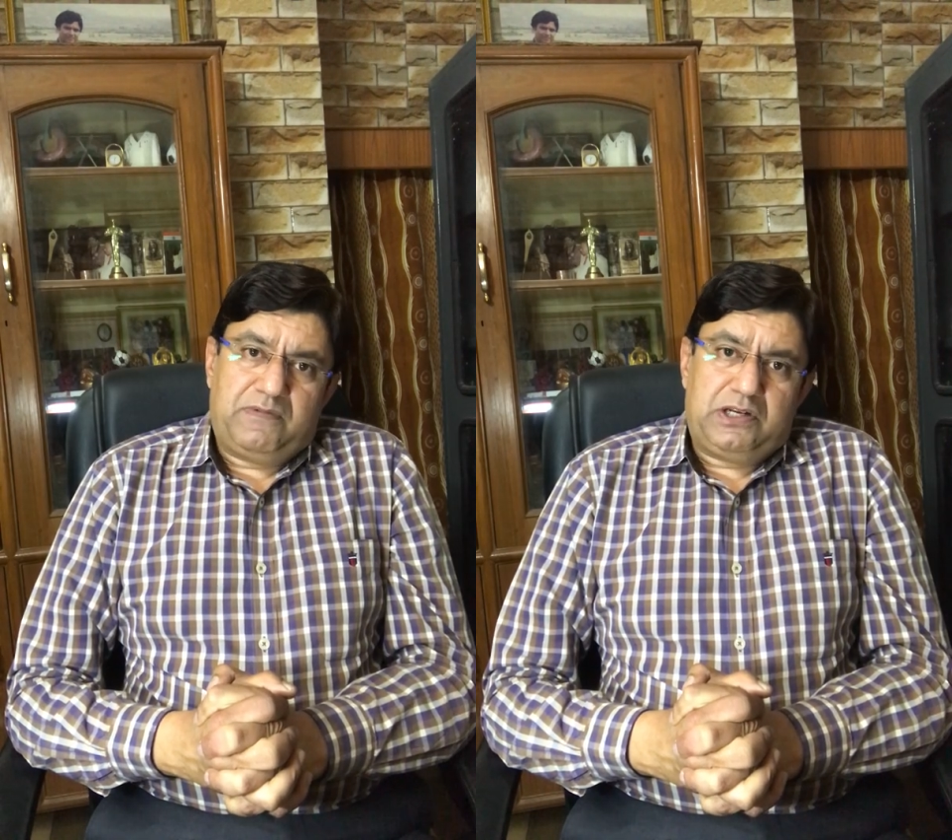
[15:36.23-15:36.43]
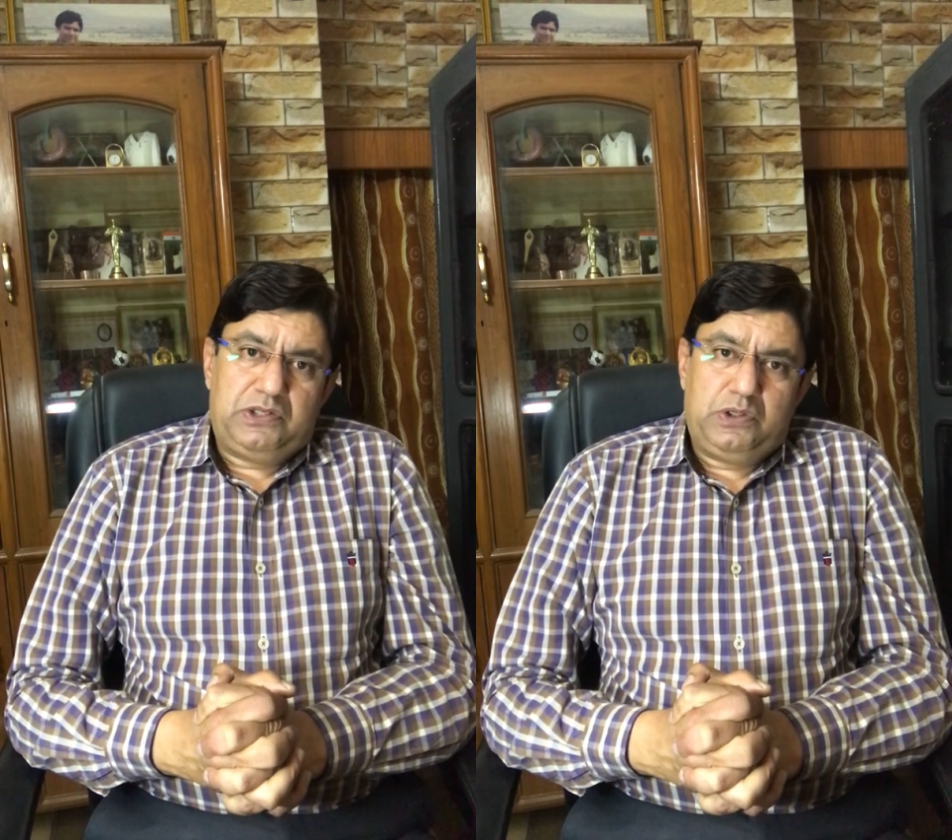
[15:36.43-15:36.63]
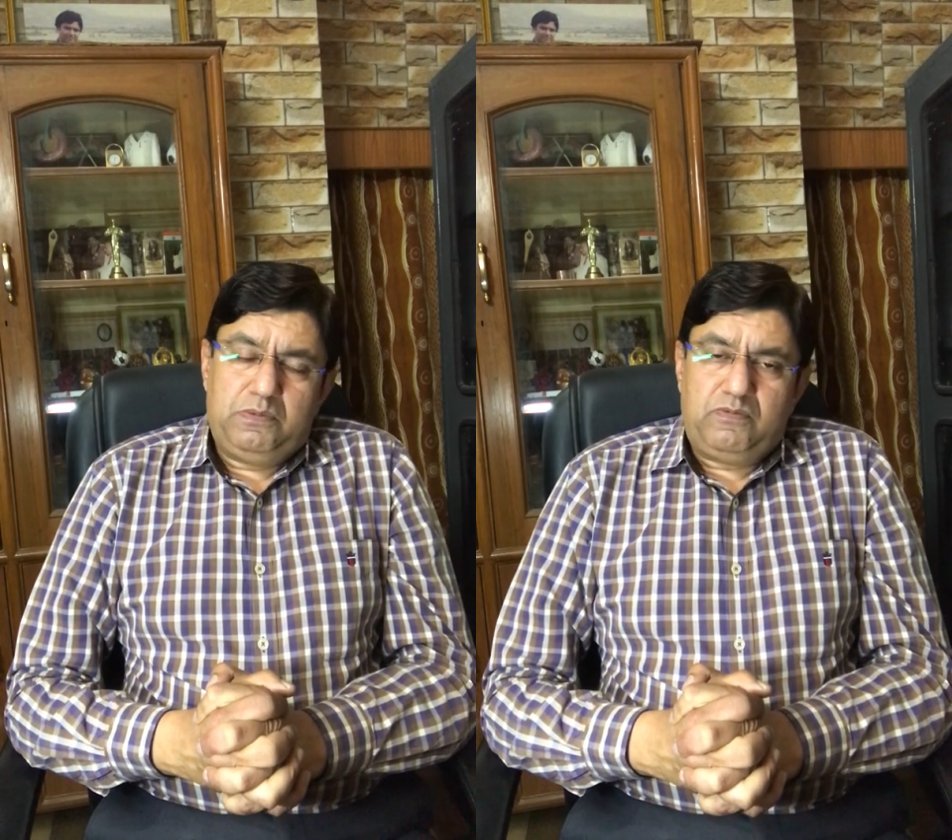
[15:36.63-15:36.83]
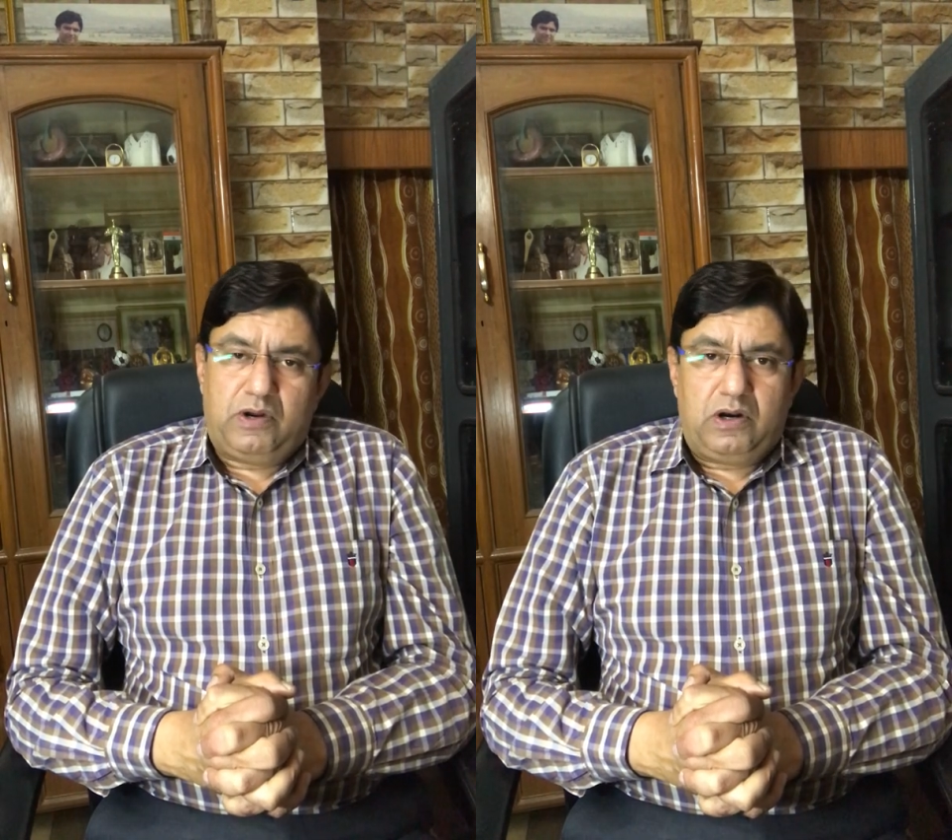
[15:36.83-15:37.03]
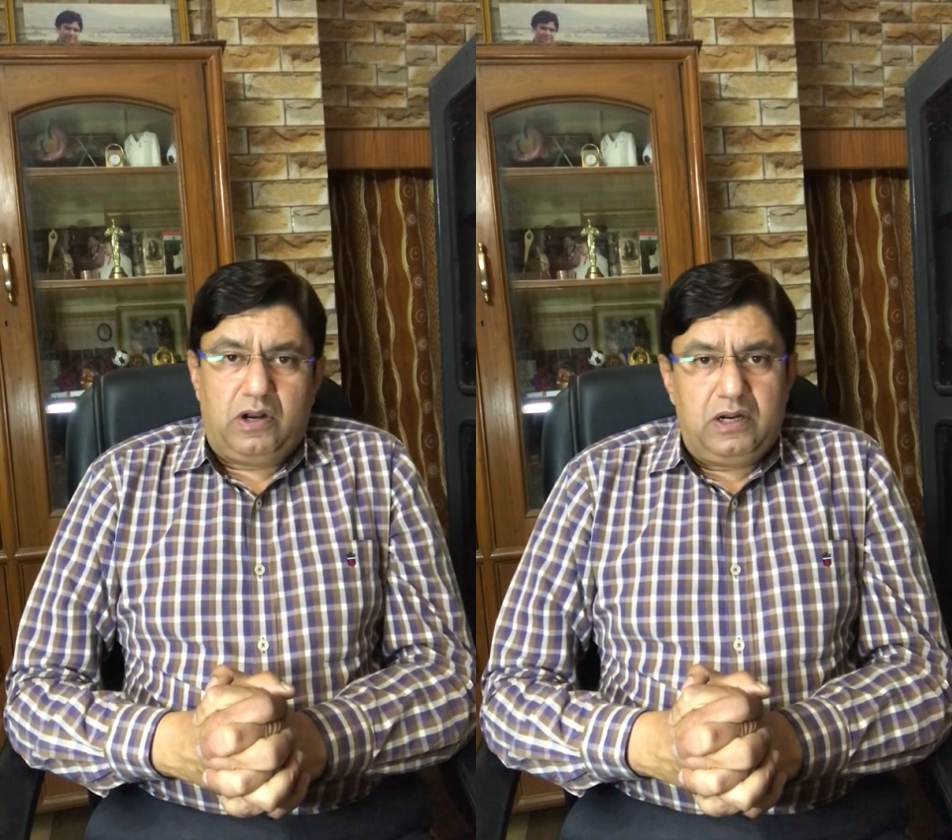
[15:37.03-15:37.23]
consumed
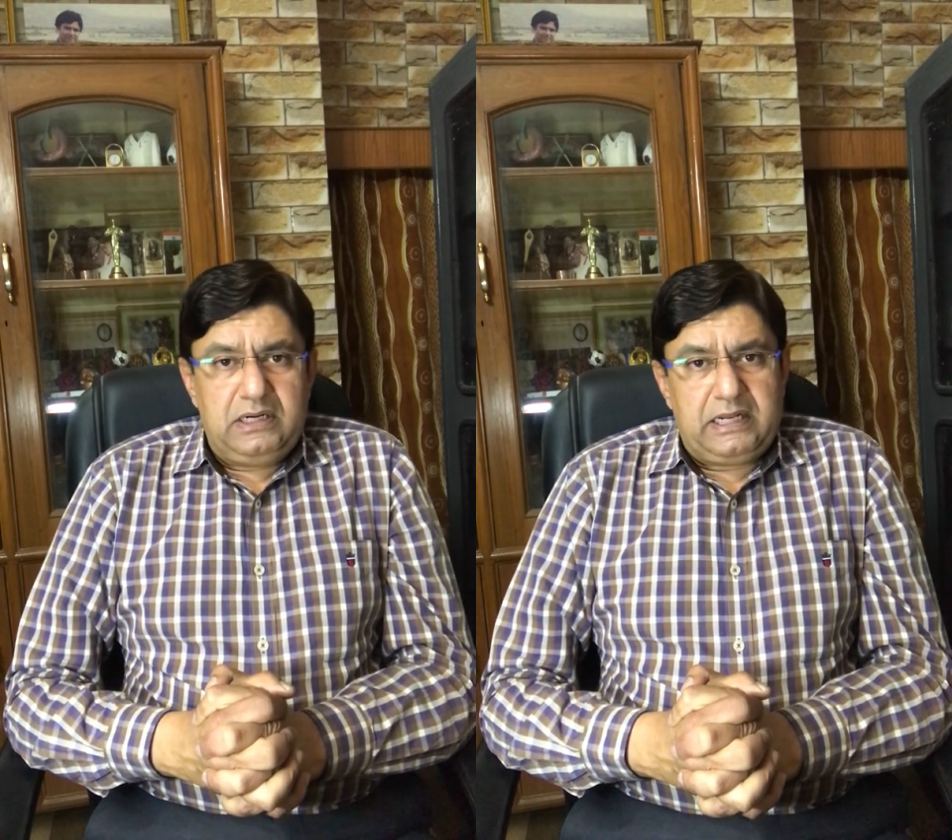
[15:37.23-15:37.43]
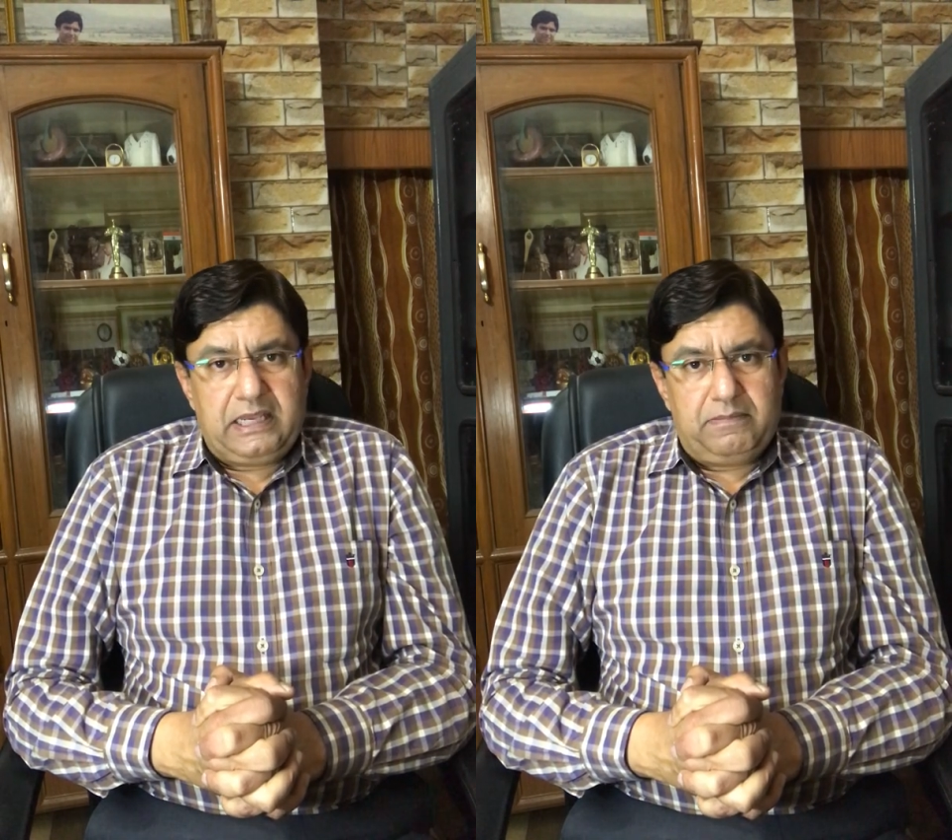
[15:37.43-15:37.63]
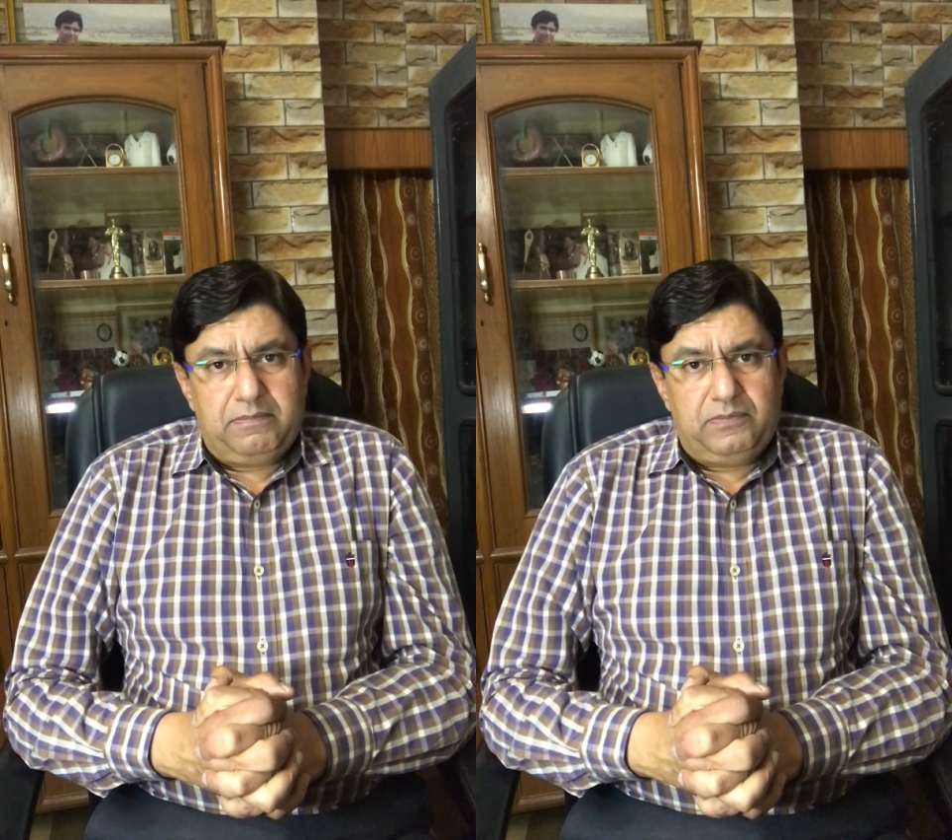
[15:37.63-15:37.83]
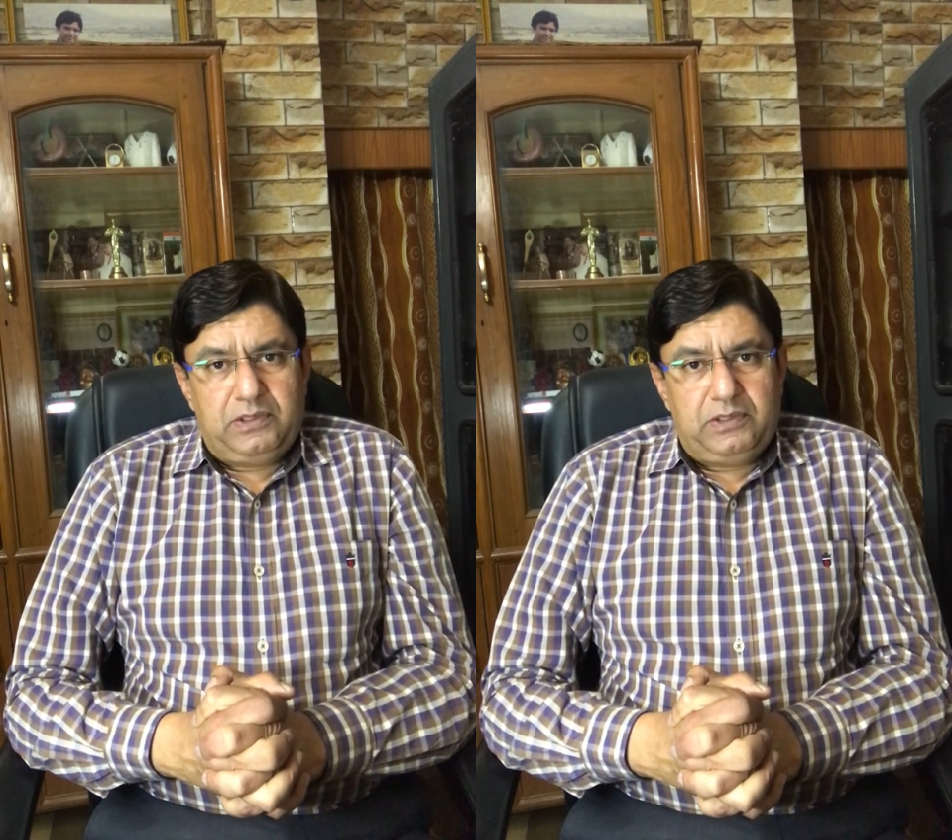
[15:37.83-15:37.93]
for a long time.